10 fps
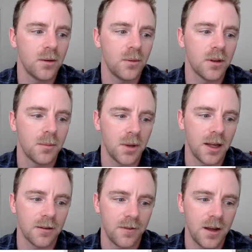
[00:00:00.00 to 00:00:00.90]
with a
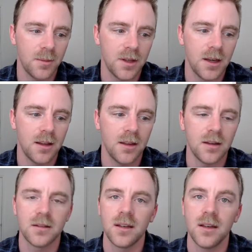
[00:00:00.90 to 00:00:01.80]
black family, and they
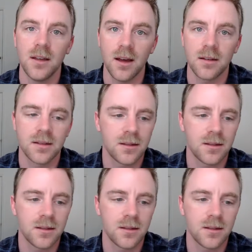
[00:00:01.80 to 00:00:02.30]
say yes."